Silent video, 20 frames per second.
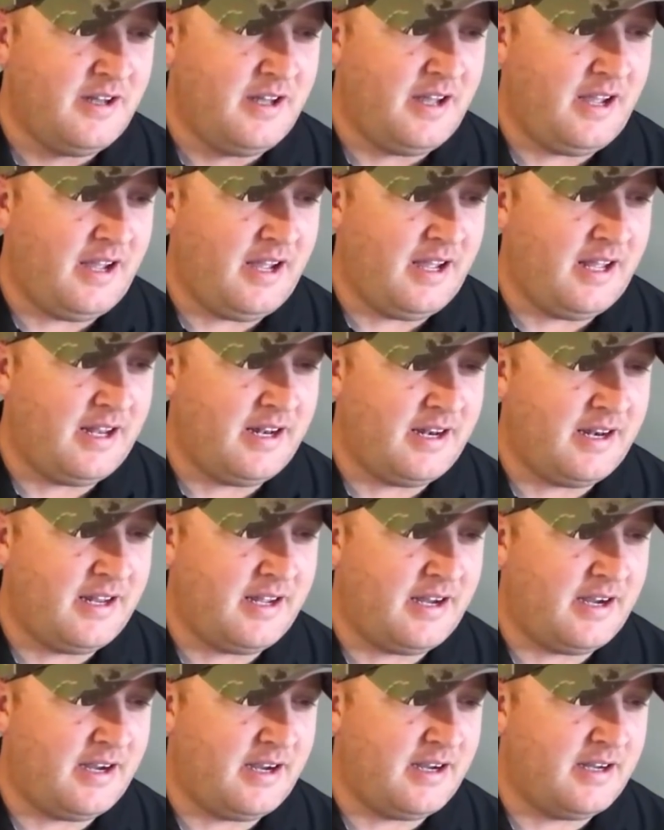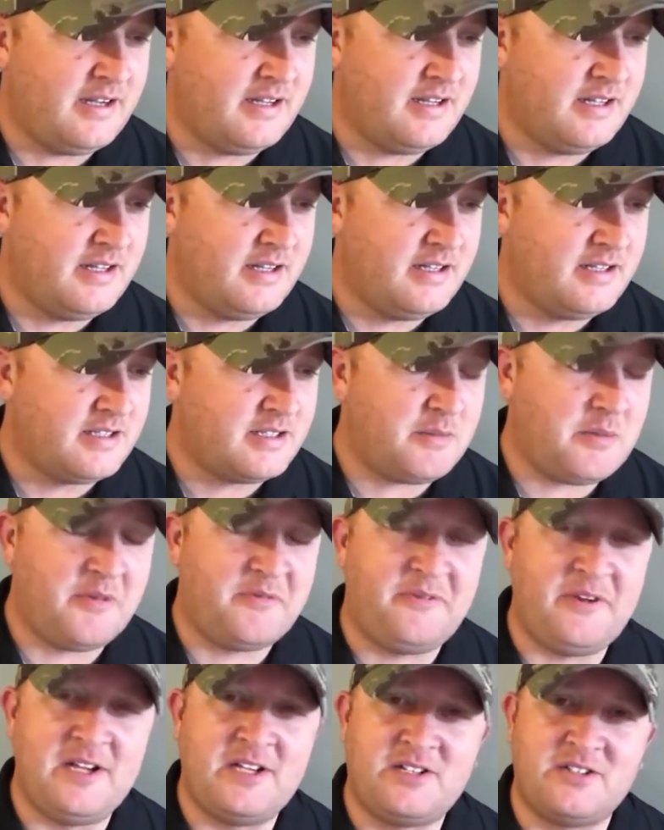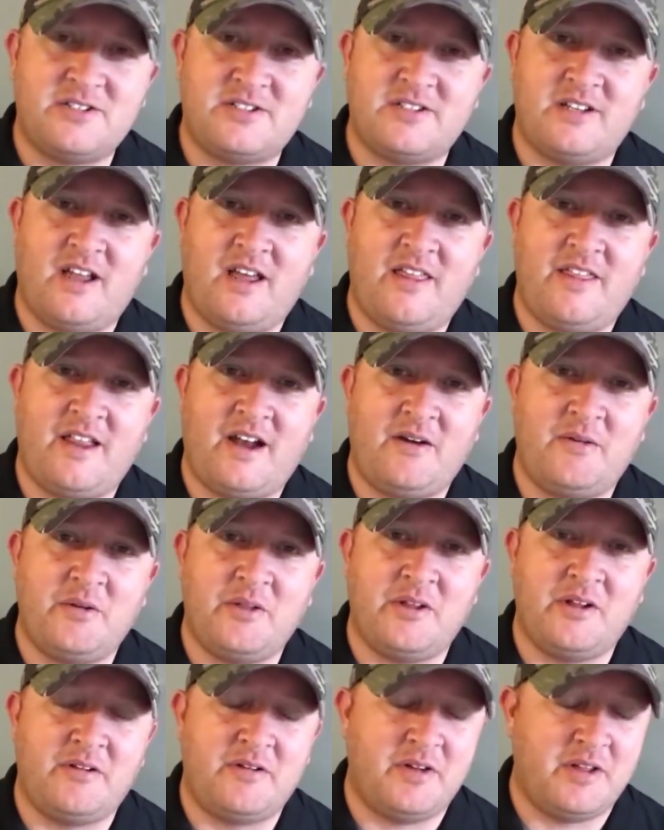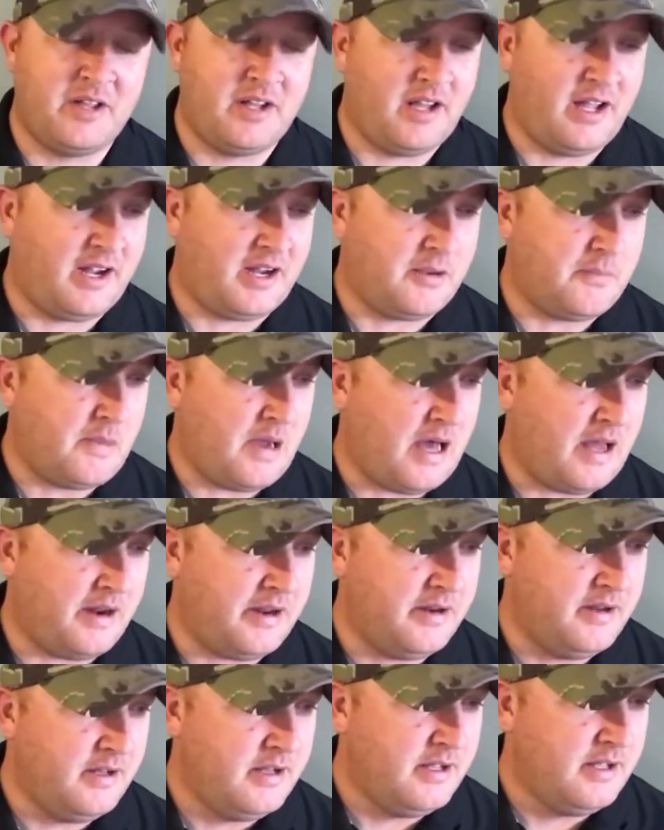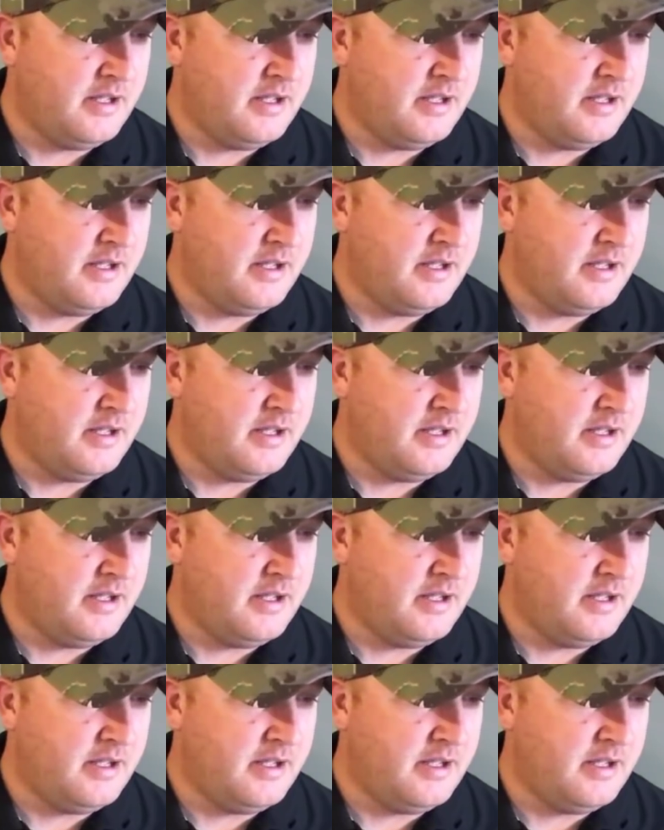and some of the features that I really like about it.